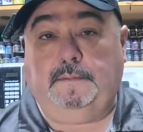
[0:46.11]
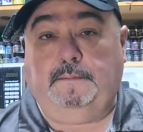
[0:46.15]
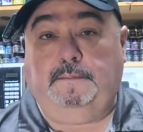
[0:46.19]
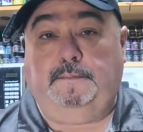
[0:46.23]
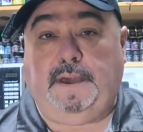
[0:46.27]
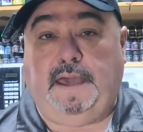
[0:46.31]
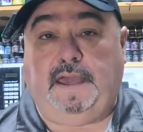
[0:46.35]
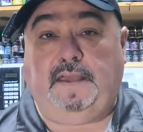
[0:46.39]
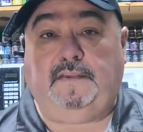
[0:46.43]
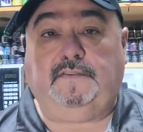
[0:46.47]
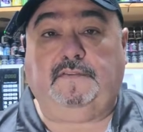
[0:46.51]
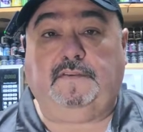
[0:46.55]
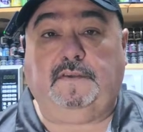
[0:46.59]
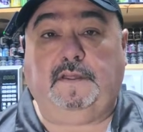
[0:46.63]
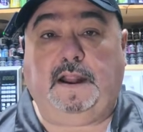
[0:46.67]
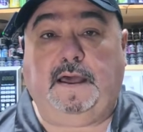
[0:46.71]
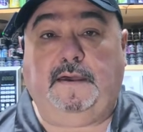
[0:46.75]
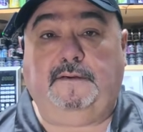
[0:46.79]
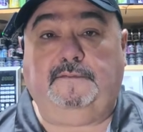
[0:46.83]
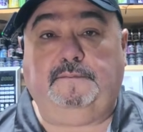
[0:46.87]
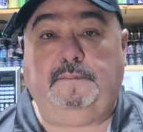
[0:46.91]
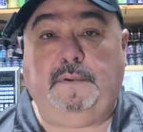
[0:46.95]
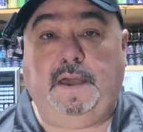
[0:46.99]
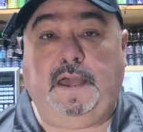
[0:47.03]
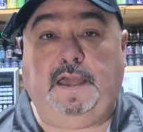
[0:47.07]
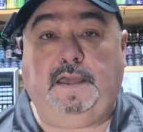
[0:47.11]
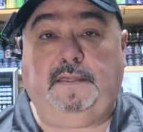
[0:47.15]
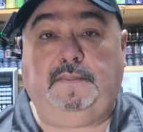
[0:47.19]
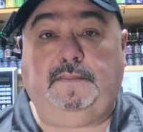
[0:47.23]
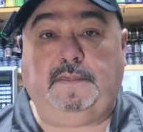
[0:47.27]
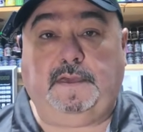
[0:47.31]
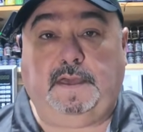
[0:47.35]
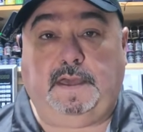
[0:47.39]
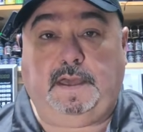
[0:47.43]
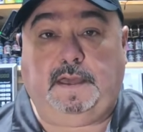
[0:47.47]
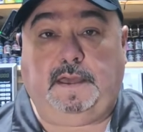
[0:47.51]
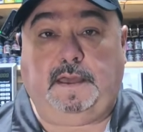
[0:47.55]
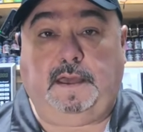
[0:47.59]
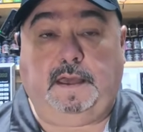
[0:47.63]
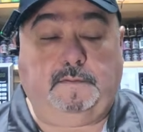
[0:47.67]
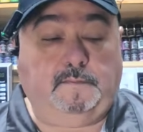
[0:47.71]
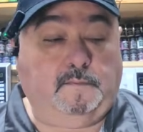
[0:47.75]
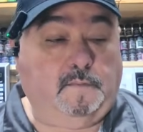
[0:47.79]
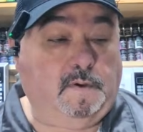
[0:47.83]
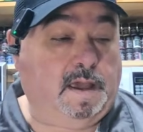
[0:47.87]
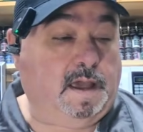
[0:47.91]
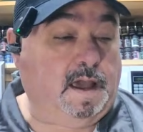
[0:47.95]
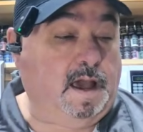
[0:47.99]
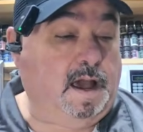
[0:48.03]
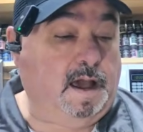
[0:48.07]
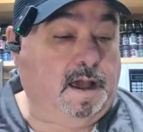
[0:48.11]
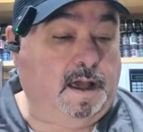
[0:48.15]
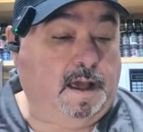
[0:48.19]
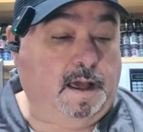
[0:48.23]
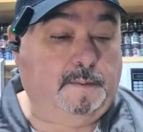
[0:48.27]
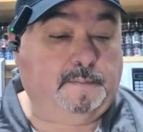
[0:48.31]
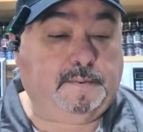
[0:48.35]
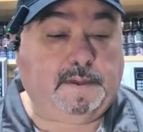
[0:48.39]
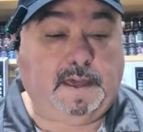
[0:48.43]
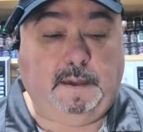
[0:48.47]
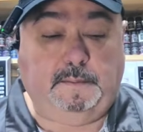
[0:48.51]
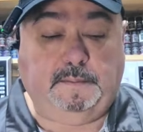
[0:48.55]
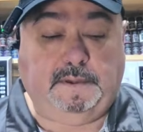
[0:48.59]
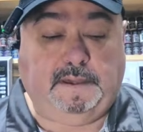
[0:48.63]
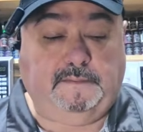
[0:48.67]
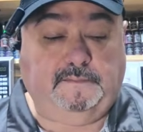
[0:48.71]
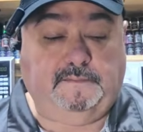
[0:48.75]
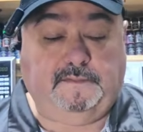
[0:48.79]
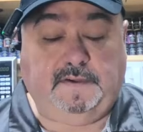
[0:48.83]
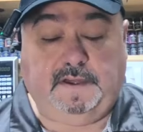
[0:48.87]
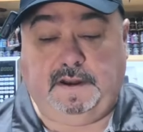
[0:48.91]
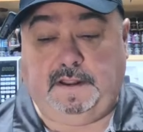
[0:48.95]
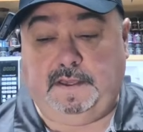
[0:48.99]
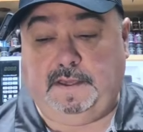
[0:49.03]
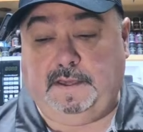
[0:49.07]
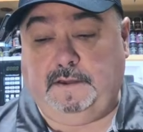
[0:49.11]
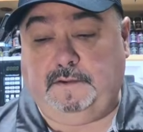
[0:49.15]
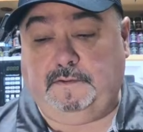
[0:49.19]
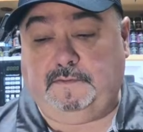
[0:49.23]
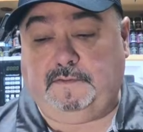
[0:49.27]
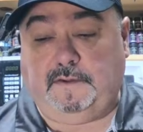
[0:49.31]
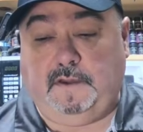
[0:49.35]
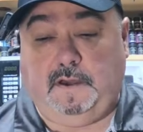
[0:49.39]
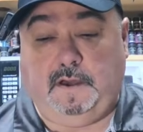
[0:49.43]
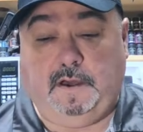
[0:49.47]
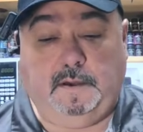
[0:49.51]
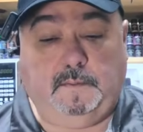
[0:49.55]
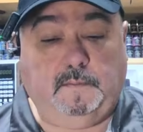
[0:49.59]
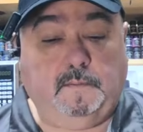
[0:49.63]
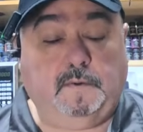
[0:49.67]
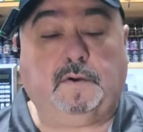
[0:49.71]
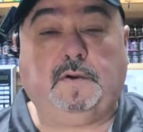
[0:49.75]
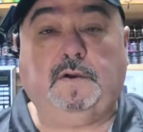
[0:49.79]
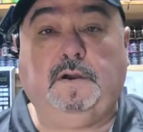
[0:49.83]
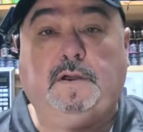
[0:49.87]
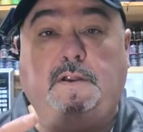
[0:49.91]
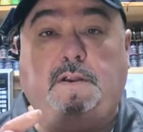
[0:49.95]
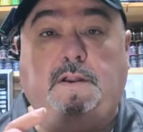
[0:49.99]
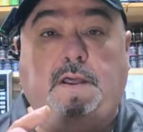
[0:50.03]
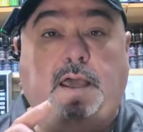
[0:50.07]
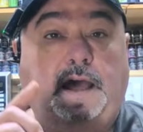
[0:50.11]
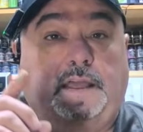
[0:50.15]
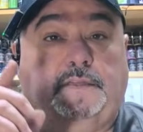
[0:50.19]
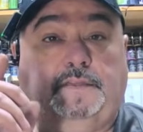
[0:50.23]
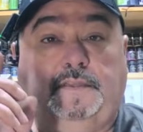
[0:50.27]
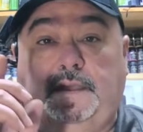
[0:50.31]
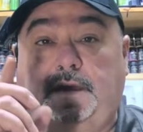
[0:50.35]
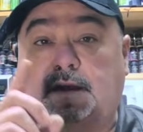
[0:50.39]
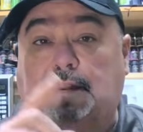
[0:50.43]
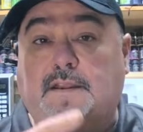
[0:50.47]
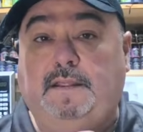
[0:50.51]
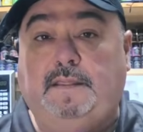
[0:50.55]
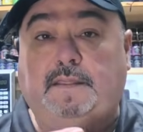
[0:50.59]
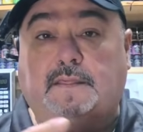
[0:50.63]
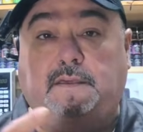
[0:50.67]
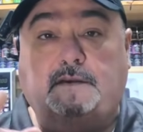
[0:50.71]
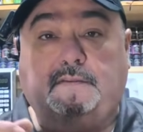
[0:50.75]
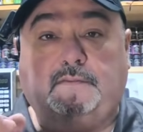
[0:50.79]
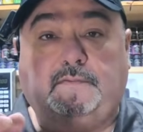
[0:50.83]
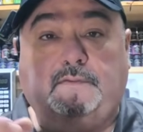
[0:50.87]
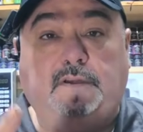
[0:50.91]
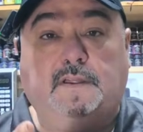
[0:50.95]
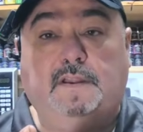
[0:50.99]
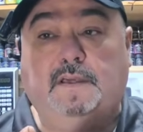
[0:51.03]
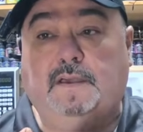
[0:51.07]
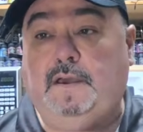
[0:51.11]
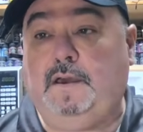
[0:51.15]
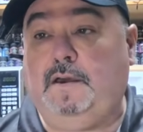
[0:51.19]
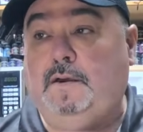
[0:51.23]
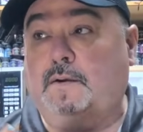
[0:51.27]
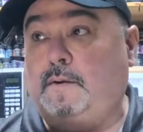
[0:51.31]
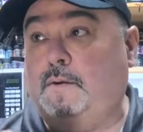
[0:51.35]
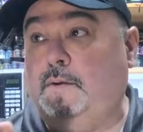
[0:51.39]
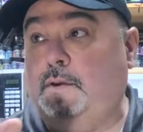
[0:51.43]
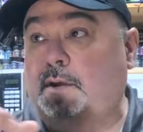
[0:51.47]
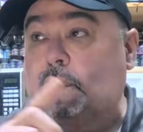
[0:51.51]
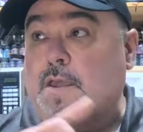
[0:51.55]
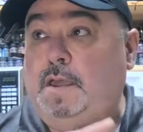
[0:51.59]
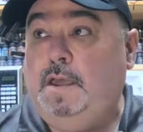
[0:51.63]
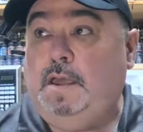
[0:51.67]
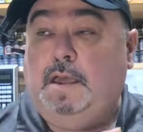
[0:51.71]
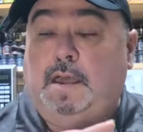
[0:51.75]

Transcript: baits that I've made that we got upcoming videos on. We're going to, at the end of this video,